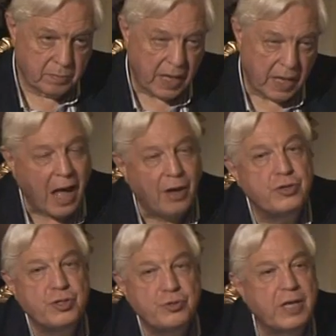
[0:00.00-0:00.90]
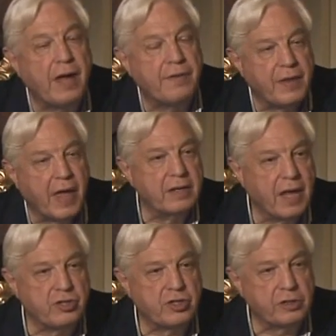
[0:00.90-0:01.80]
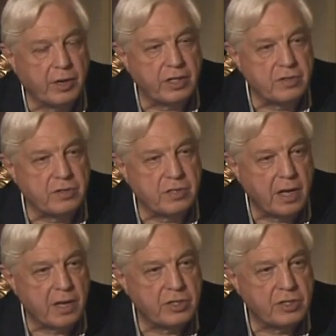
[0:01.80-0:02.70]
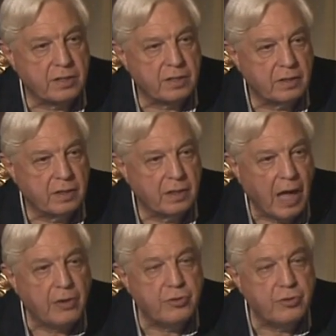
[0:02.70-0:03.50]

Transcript: And how do you get that national reconciliation? How